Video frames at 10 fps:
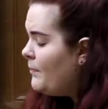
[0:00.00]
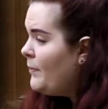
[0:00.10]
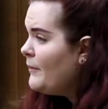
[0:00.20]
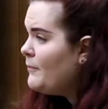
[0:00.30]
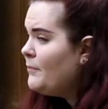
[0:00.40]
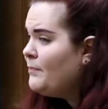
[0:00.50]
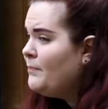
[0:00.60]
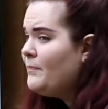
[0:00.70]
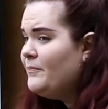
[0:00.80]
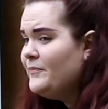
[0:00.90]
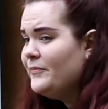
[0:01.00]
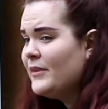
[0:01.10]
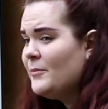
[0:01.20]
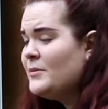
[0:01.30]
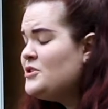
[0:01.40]
but,
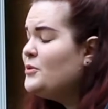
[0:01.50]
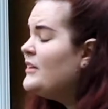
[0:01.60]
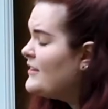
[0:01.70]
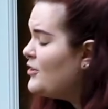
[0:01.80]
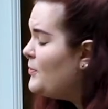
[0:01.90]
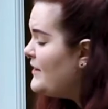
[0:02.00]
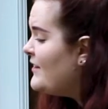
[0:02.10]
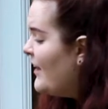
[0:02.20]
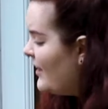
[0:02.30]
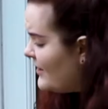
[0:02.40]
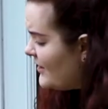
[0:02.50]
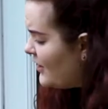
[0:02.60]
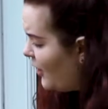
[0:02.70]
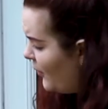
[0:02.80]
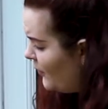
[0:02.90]
but you can still be Doug, you
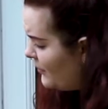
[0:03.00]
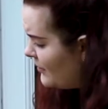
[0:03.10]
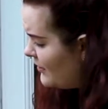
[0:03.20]
know?